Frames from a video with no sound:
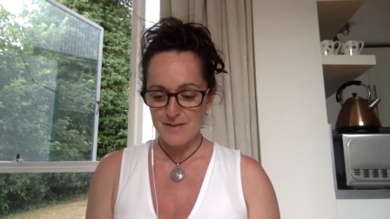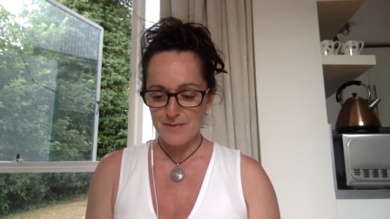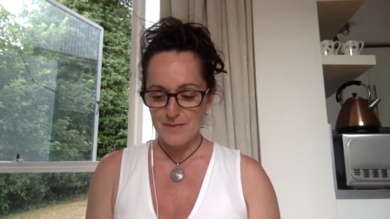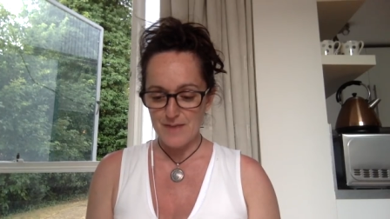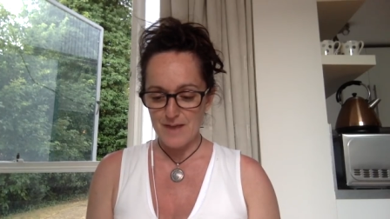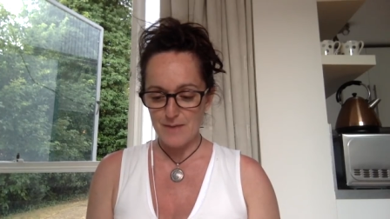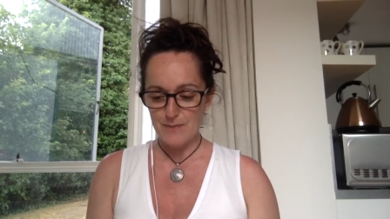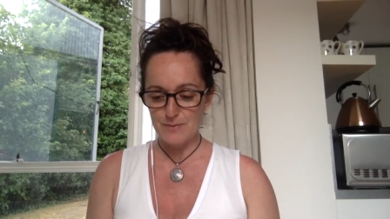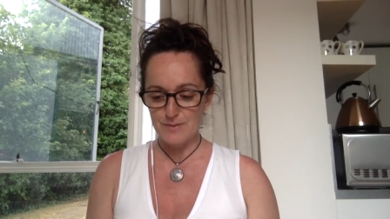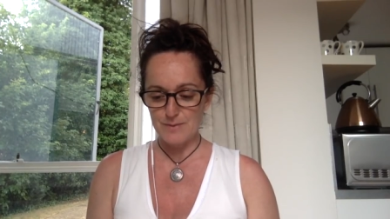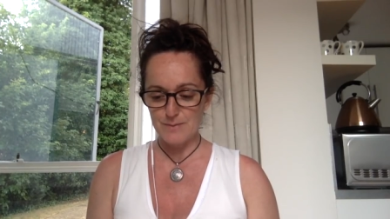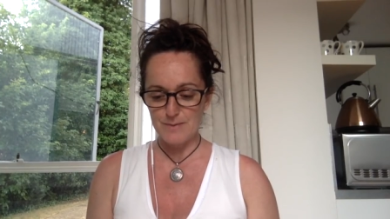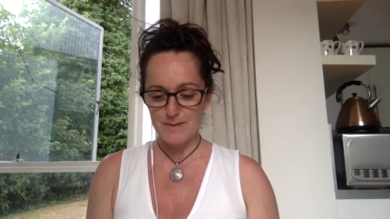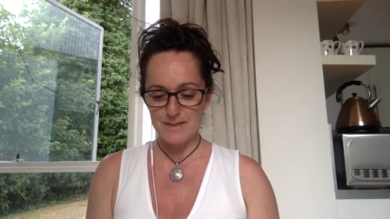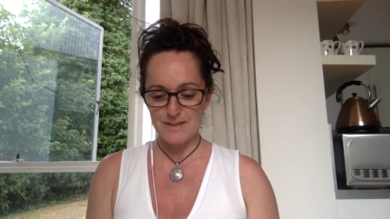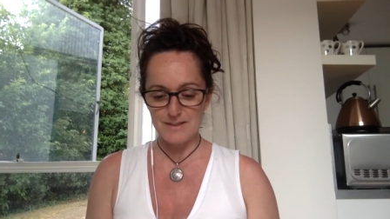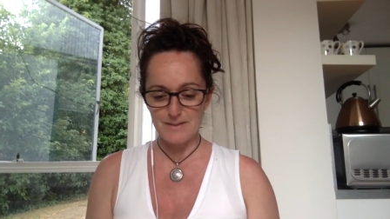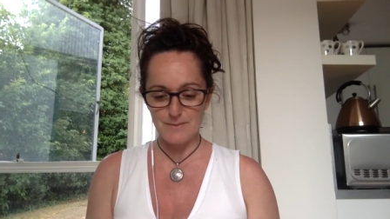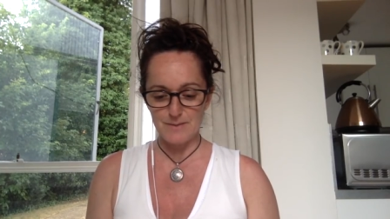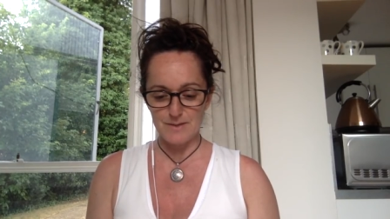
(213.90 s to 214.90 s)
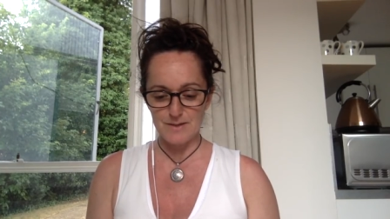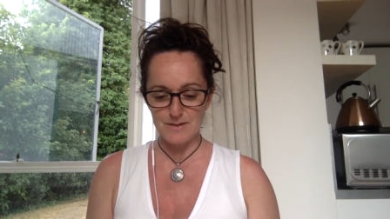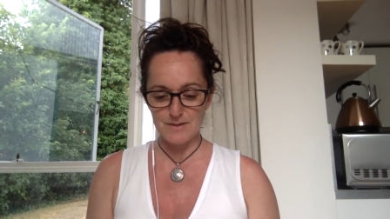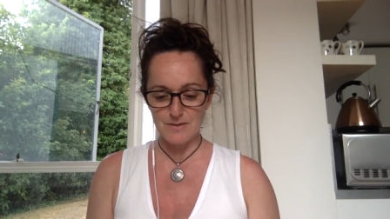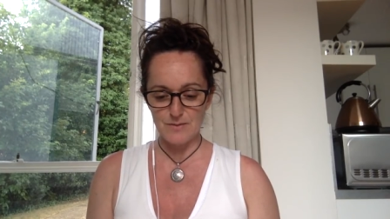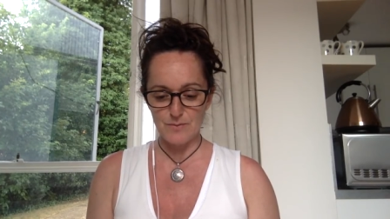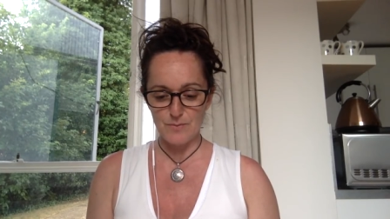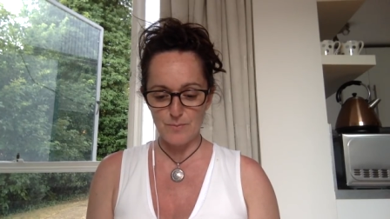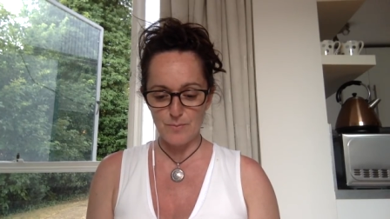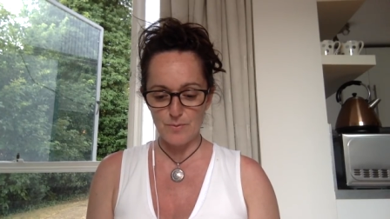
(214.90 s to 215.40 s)
That was amazing because
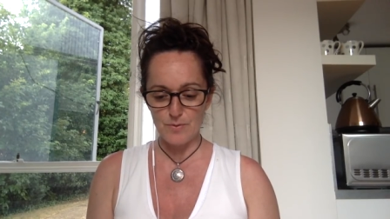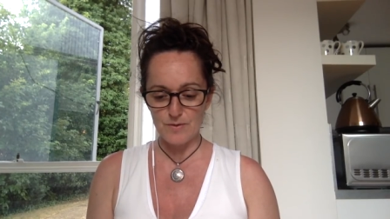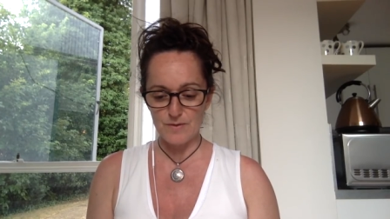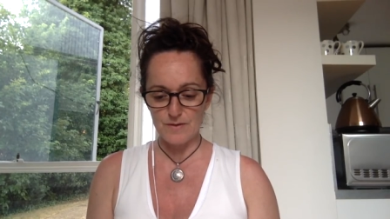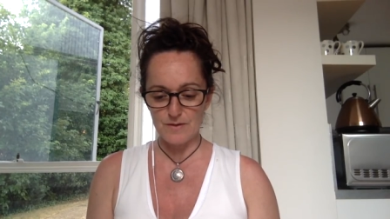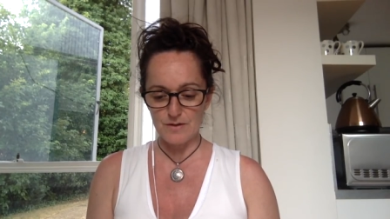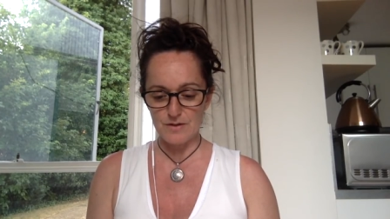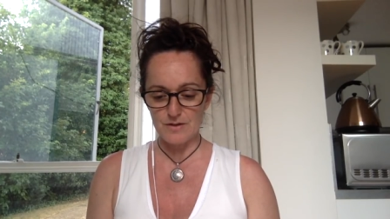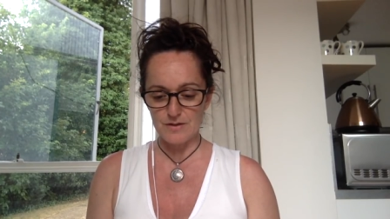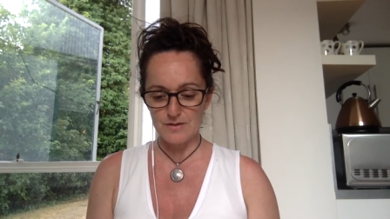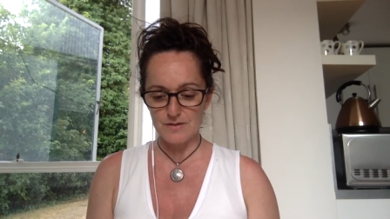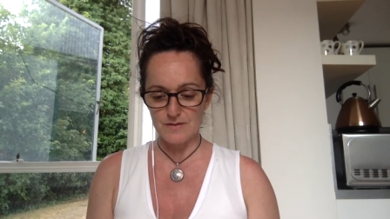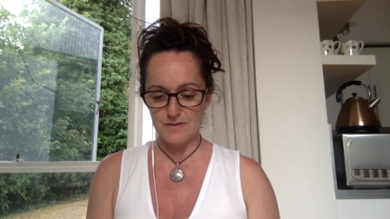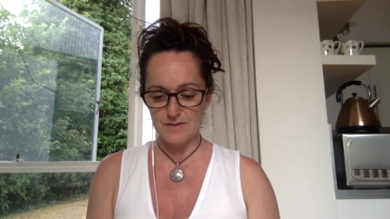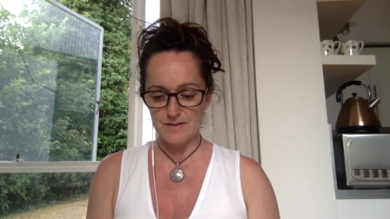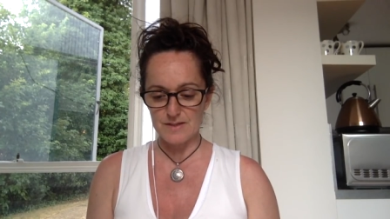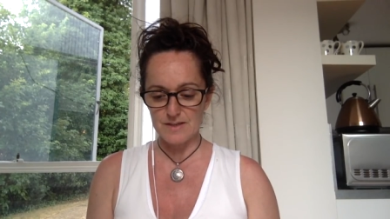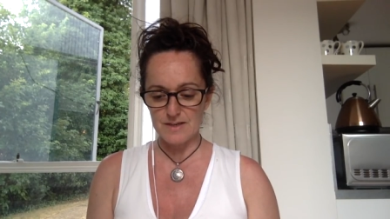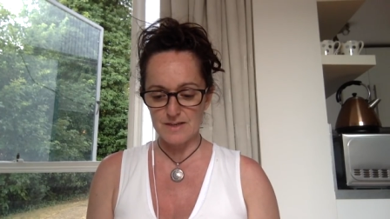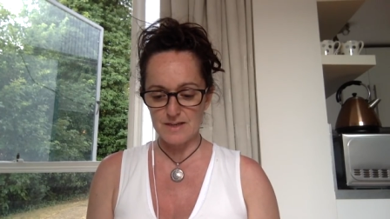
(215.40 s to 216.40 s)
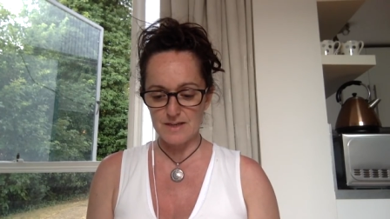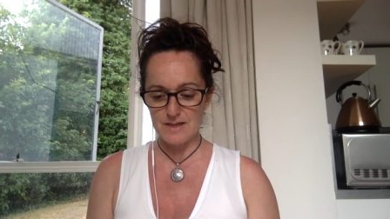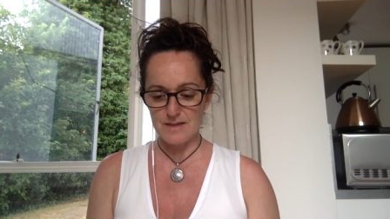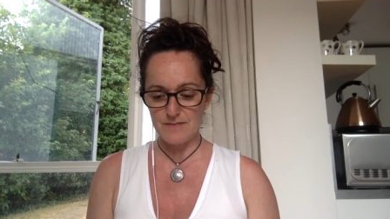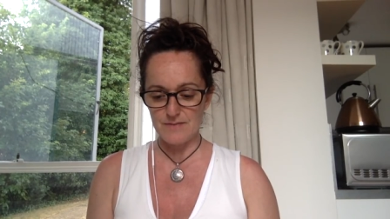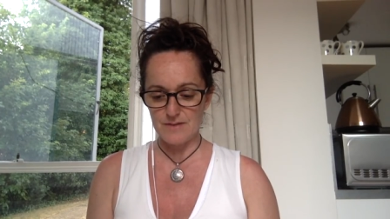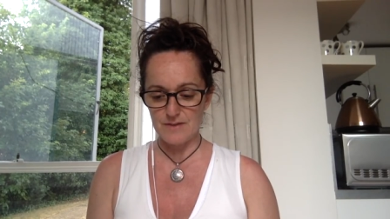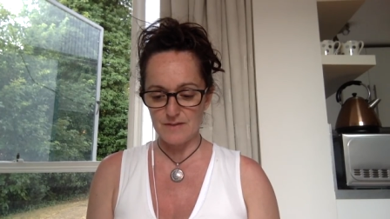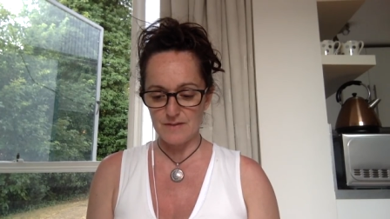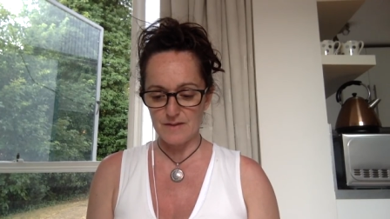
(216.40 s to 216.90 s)
I reported the loss on the Sunday
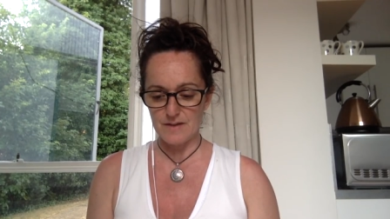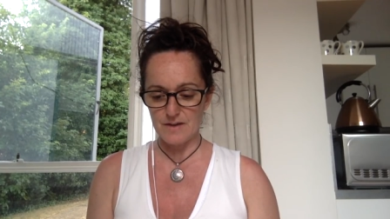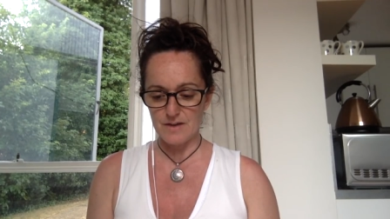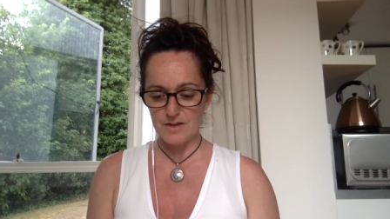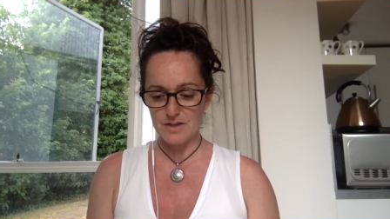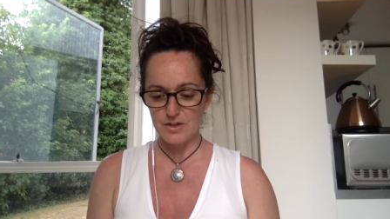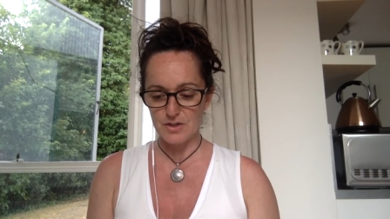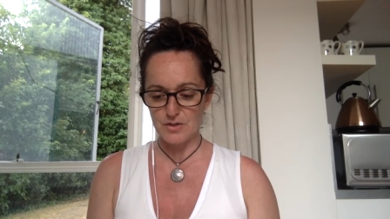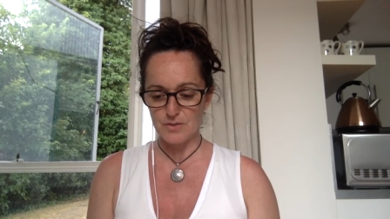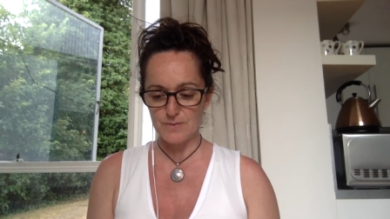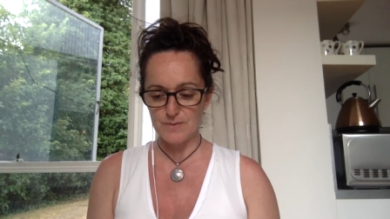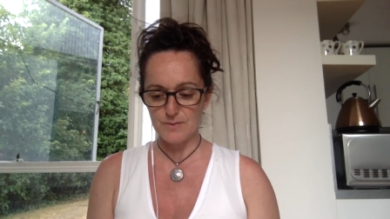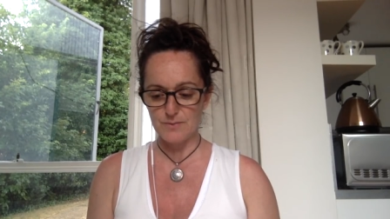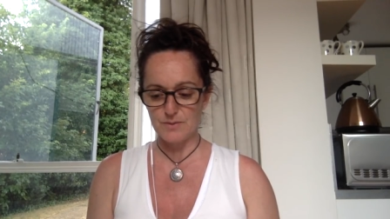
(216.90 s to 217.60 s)
evening and the guy told me